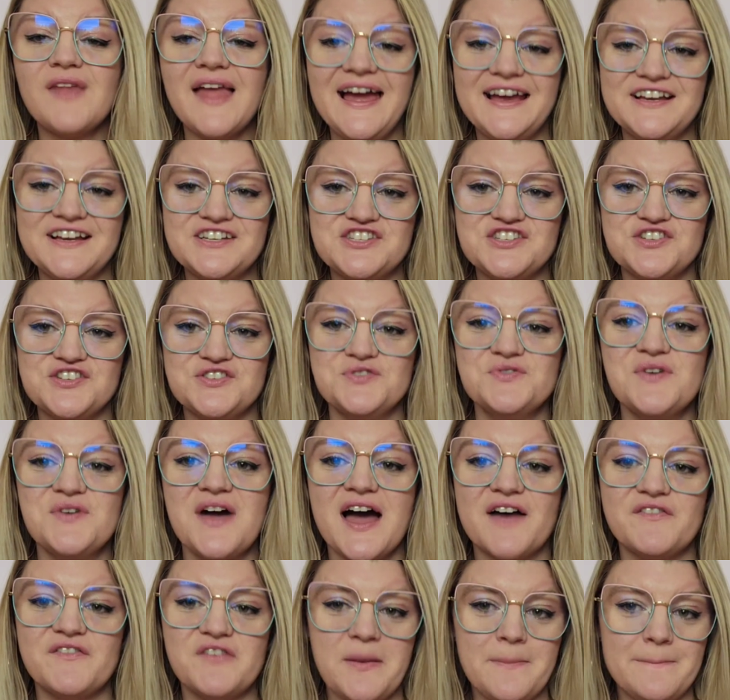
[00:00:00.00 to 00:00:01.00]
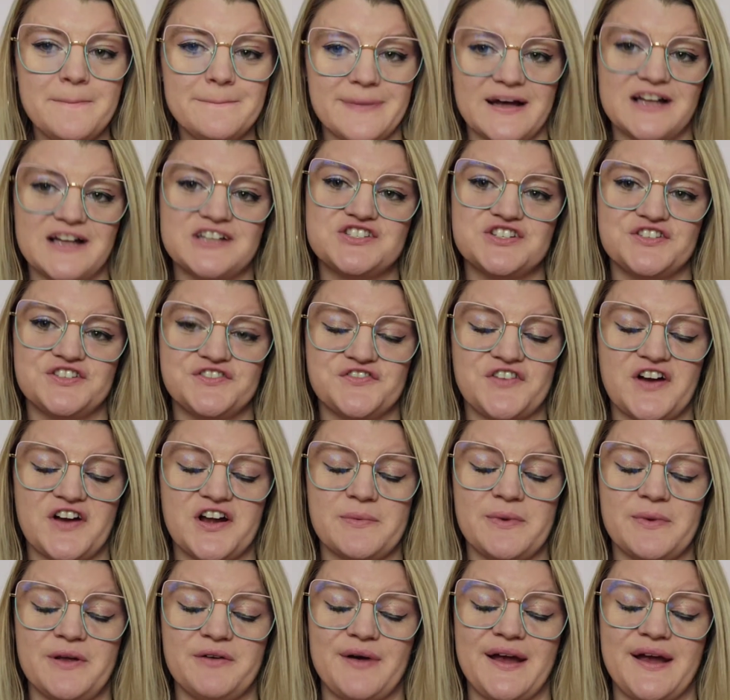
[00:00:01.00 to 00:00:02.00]
I do have a bunch in front
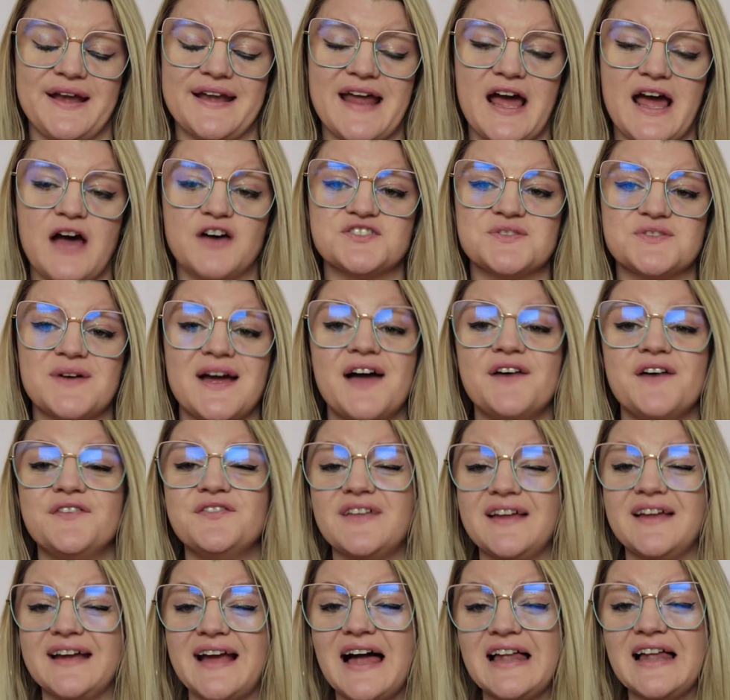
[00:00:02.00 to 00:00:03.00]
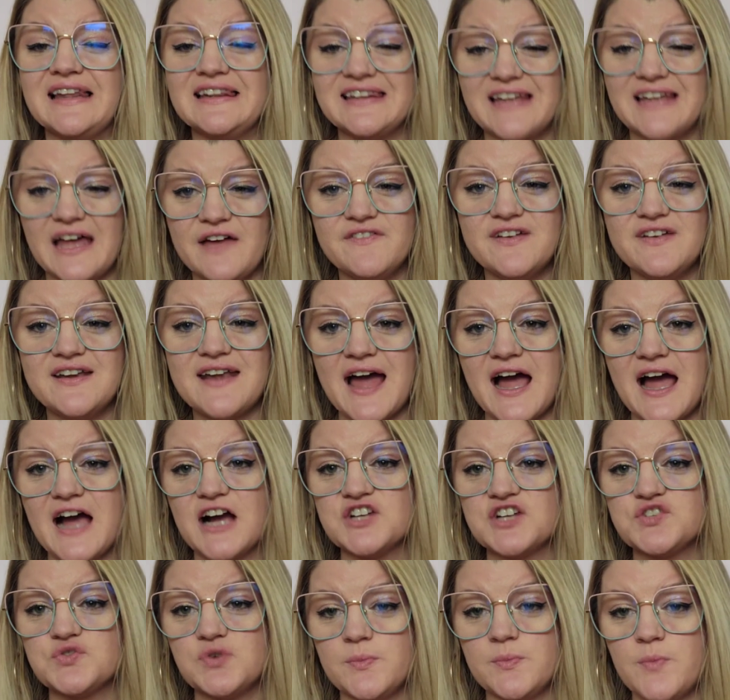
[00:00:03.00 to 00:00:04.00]
of me right now. So I have like 11
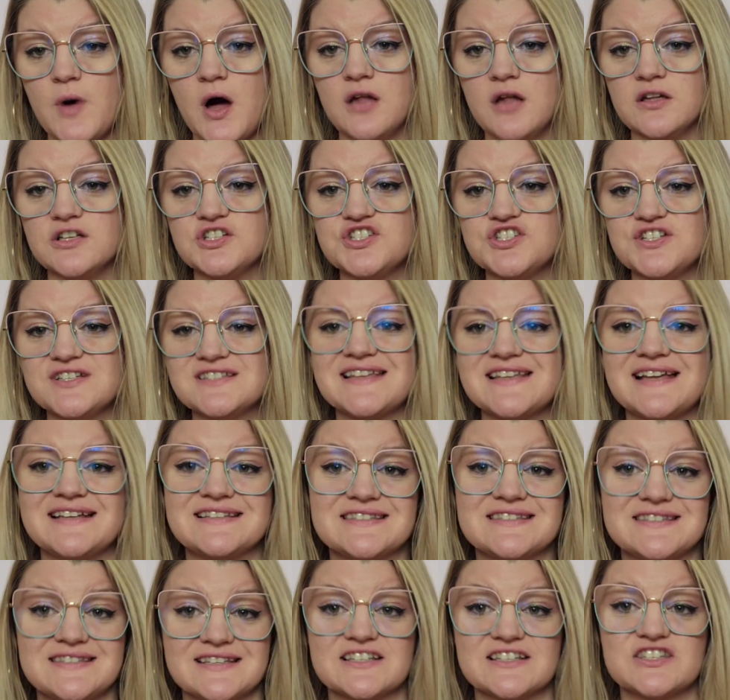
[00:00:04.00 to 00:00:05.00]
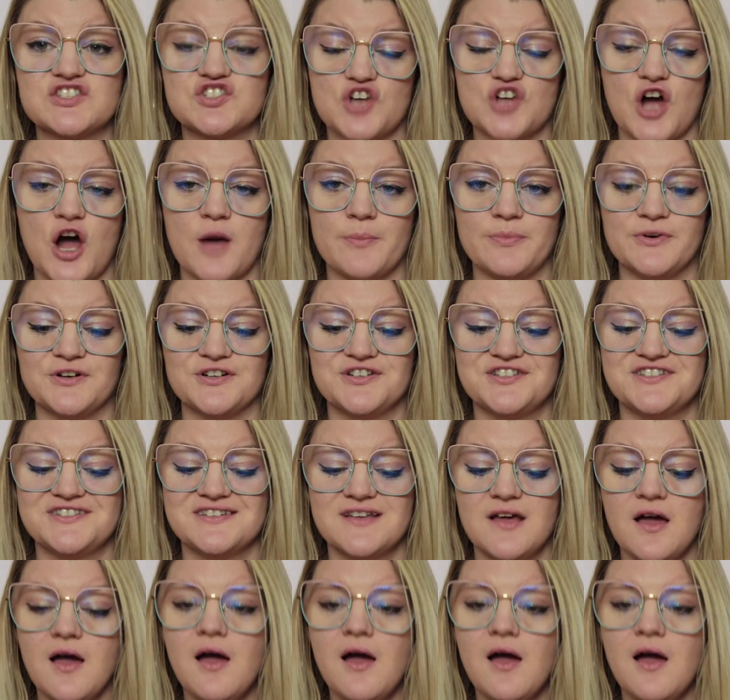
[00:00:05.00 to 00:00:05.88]
actual polishes and six toppers.